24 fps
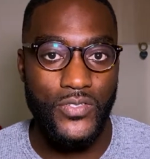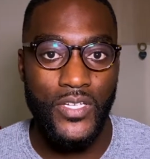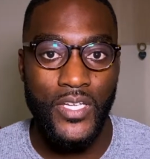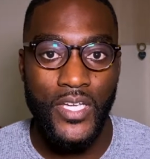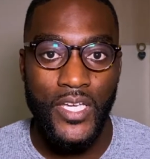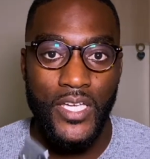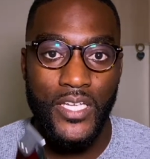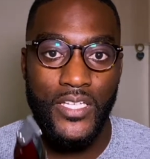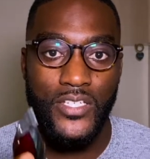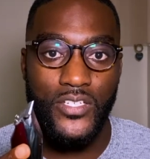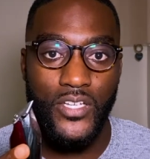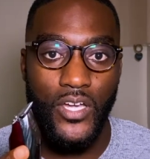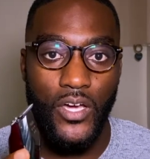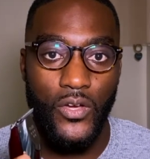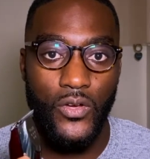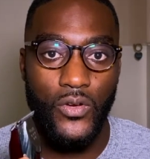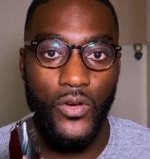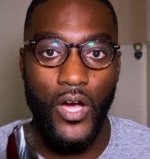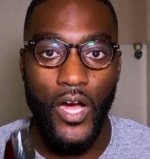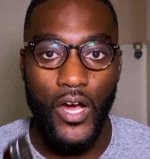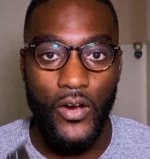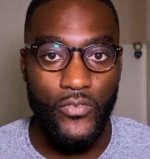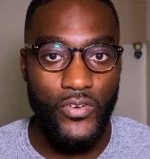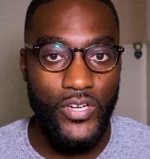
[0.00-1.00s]
So I
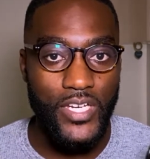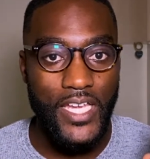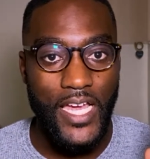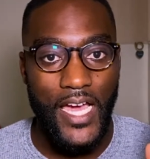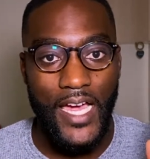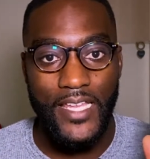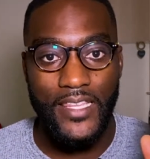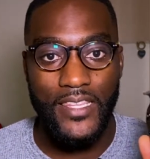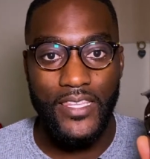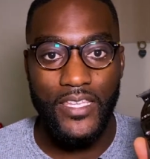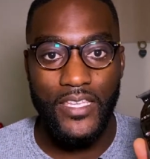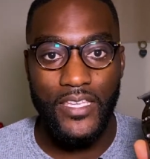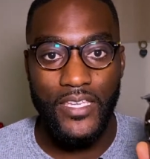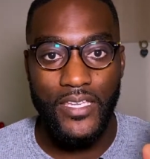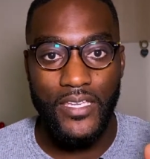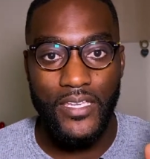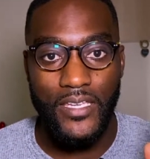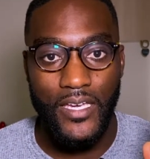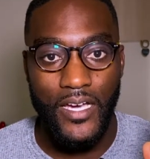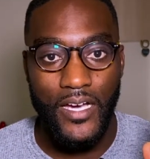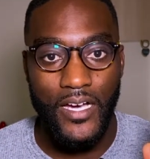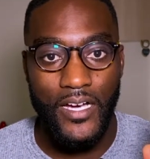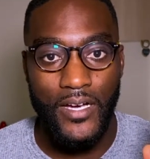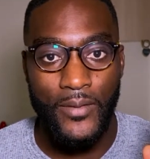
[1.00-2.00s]
already had the
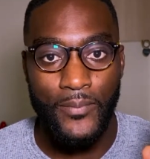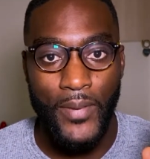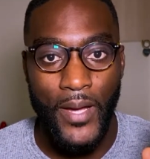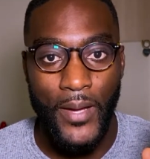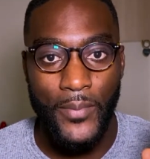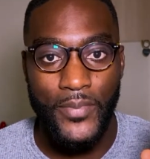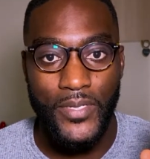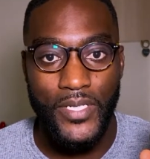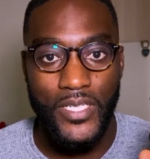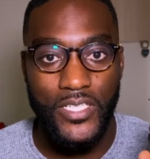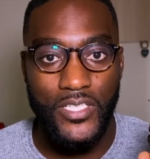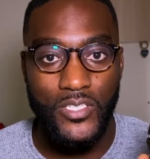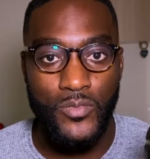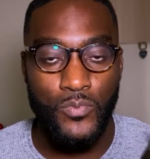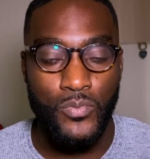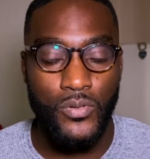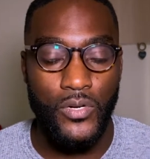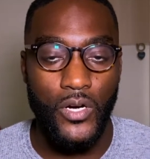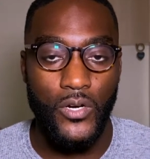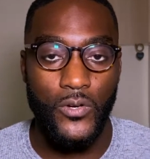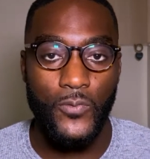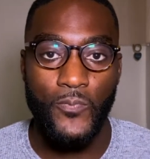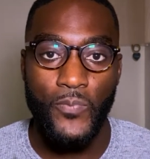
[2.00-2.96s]
Babyliss Pro,